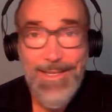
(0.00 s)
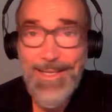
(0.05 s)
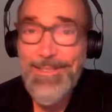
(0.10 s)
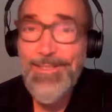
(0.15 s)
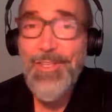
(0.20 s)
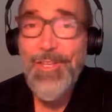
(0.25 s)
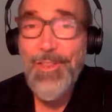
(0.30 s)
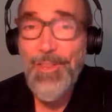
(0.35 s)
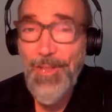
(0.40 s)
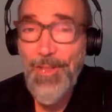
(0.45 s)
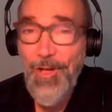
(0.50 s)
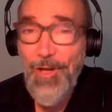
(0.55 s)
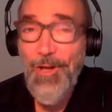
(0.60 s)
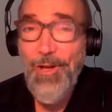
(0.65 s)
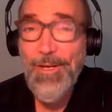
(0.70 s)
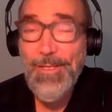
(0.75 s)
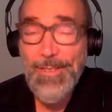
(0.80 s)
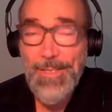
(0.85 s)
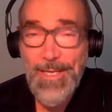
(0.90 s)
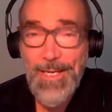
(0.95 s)
That's a
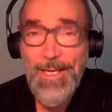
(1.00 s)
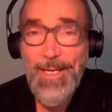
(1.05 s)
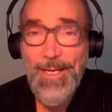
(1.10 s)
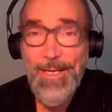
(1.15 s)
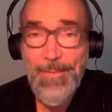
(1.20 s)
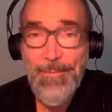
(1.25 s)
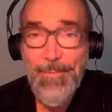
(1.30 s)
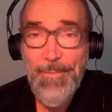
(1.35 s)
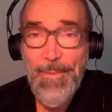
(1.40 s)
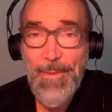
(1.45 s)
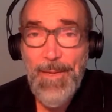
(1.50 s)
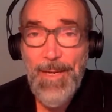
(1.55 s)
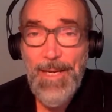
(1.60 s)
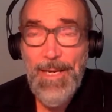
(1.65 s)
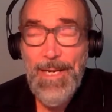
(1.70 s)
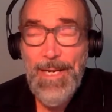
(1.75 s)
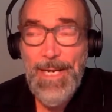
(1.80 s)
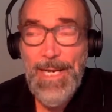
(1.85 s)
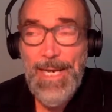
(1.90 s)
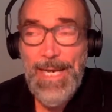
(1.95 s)
long time.
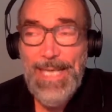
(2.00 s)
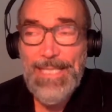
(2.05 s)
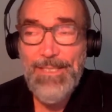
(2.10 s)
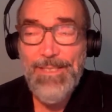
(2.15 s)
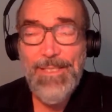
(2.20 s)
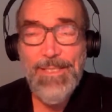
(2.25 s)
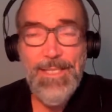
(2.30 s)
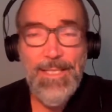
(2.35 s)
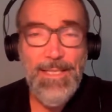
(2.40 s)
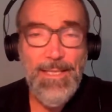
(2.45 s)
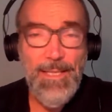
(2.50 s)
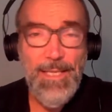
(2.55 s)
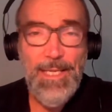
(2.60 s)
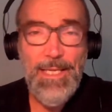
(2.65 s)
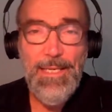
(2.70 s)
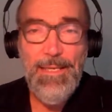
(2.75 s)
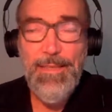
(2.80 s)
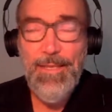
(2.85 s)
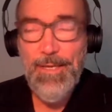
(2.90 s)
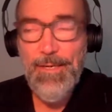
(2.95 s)
And
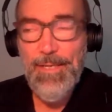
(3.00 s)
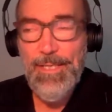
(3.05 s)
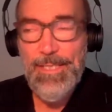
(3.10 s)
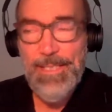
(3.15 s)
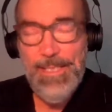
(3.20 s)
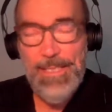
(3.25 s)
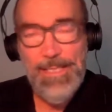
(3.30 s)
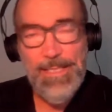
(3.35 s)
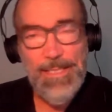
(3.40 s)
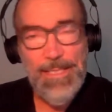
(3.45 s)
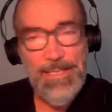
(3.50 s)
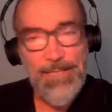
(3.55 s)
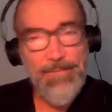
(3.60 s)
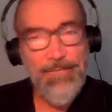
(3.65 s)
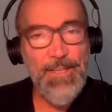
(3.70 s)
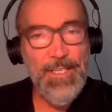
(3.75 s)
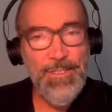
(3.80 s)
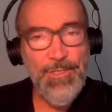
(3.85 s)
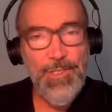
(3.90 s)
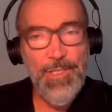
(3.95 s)
suddenly there is this
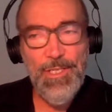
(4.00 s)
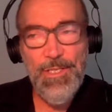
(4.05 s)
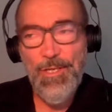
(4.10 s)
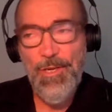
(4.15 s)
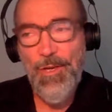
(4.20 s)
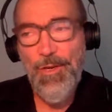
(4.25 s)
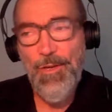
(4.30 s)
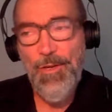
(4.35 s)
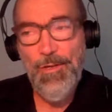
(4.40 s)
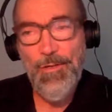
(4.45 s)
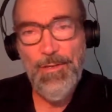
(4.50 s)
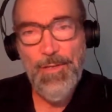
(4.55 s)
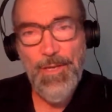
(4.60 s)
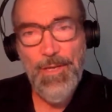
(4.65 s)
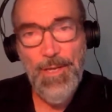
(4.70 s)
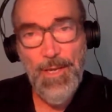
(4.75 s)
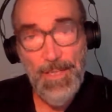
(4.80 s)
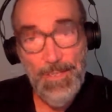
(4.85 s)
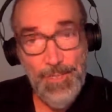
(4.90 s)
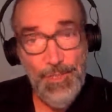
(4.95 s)
invention called
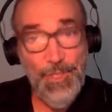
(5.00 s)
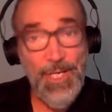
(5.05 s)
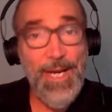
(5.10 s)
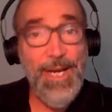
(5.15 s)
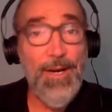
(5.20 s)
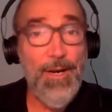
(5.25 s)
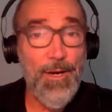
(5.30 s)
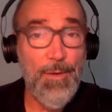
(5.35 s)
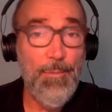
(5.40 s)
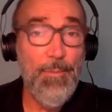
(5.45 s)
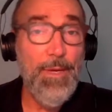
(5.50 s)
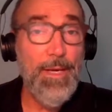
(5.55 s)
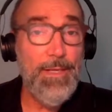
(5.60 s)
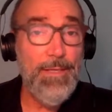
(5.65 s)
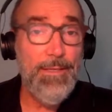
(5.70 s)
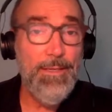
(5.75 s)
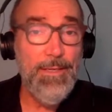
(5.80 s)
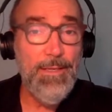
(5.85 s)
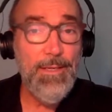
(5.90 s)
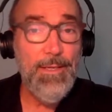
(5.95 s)
a share
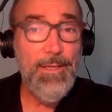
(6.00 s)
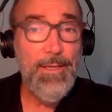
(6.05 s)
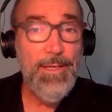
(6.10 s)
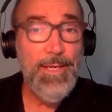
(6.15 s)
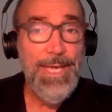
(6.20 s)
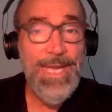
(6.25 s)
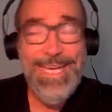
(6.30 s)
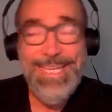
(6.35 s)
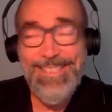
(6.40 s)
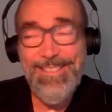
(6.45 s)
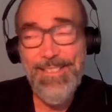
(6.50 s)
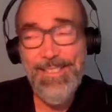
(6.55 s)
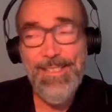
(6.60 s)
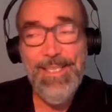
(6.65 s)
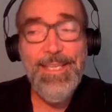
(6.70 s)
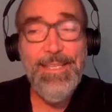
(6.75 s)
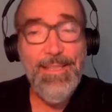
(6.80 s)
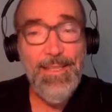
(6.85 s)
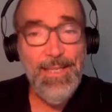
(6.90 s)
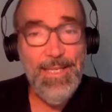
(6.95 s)
button. And
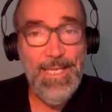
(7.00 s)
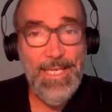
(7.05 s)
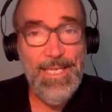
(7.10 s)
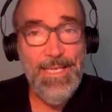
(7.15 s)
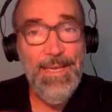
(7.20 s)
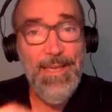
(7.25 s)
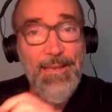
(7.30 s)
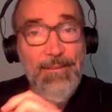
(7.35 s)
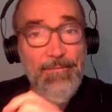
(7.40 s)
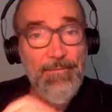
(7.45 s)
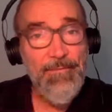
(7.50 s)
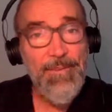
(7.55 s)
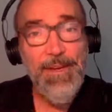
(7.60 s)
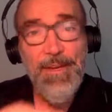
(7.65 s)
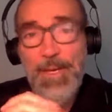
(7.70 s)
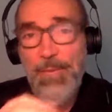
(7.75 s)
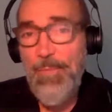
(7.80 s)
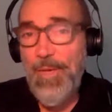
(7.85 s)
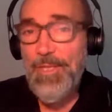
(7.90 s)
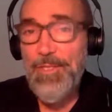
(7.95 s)
suddenly,
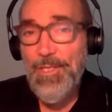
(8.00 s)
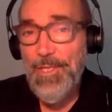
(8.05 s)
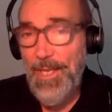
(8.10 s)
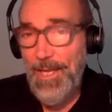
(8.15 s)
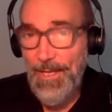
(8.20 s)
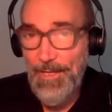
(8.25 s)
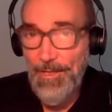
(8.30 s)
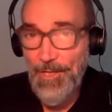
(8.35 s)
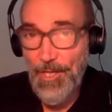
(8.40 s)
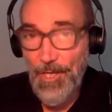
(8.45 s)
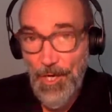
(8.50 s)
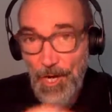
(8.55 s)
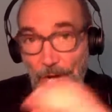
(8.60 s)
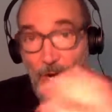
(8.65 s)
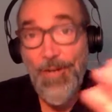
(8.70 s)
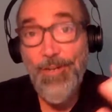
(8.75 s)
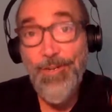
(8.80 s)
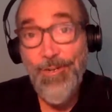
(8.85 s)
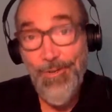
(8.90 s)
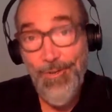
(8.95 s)
very much like the
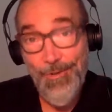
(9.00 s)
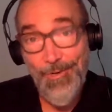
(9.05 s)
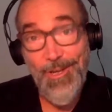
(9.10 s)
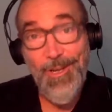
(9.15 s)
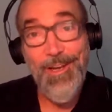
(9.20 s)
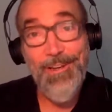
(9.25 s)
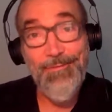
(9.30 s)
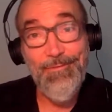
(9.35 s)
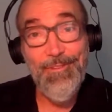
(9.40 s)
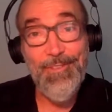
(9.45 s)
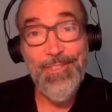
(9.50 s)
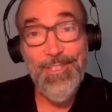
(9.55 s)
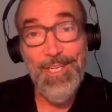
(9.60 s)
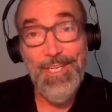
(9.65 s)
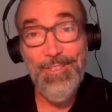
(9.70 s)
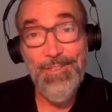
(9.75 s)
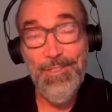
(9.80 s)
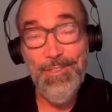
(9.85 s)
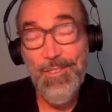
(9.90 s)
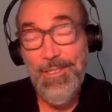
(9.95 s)
cardinal
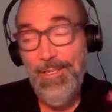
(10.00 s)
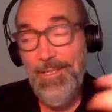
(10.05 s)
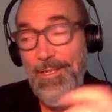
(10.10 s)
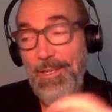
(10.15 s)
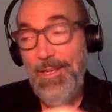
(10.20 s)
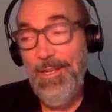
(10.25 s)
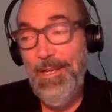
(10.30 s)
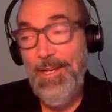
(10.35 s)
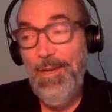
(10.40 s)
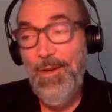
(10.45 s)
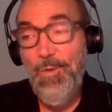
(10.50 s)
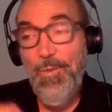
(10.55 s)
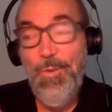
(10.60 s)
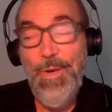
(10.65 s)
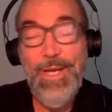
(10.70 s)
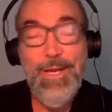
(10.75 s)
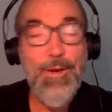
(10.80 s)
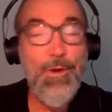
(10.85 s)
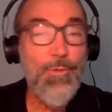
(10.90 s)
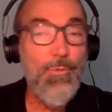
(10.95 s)
conversation,
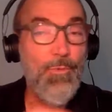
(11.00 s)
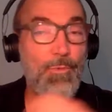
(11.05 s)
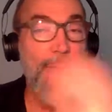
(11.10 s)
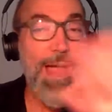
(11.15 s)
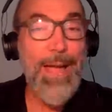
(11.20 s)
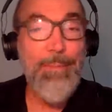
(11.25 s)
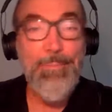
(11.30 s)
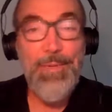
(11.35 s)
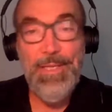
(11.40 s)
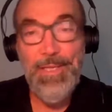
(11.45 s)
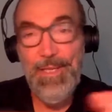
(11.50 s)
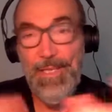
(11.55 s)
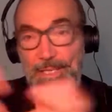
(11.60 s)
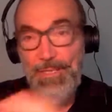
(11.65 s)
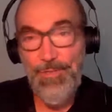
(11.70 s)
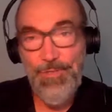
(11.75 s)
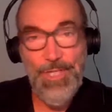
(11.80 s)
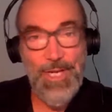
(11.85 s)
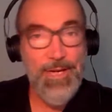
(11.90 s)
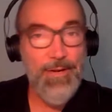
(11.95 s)
we are rapidly
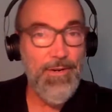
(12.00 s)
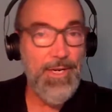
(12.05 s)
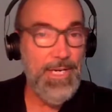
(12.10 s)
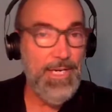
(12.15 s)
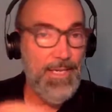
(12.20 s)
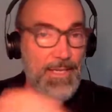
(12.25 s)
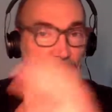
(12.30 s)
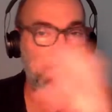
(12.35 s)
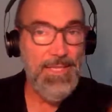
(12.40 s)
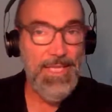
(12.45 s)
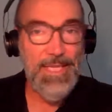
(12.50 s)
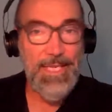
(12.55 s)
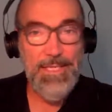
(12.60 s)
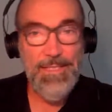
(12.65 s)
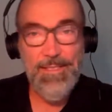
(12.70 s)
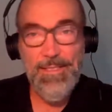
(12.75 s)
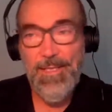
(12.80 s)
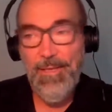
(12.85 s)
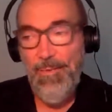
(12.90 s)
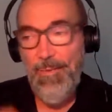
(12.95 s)
sharing
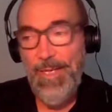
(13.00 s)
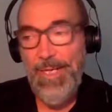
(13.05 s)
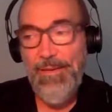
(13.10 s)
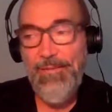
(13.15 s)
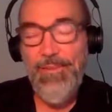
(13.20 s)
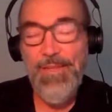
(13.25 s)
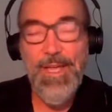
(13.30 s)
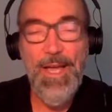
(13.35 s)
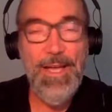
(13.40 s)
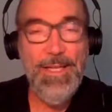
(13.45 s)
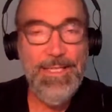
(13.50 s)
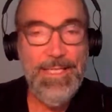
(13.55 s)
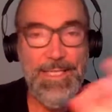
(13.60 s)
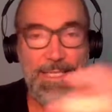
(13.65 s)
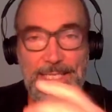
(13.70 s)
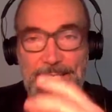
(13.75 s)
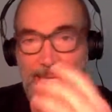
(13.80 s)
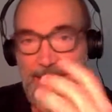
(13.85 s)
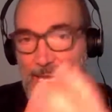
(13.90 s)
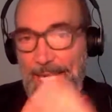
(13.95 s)
things that we have not
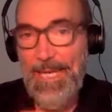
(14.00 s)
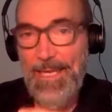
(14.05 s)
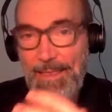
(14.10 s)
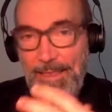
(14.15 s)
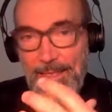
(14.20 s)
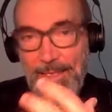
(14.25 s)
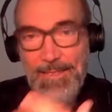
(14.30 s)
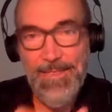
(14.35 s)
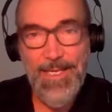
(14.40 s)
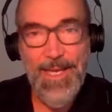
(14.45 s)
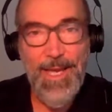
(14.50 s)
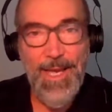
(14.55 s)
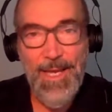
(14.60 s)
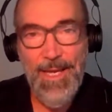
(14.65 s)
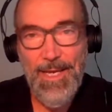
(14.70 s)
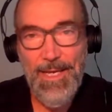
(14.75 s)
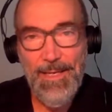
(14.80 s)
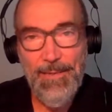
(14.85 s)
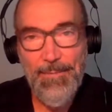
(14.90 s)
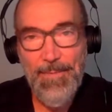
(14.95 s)
taken the
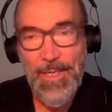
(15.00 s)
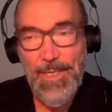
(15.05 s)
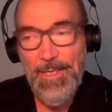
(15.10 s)
time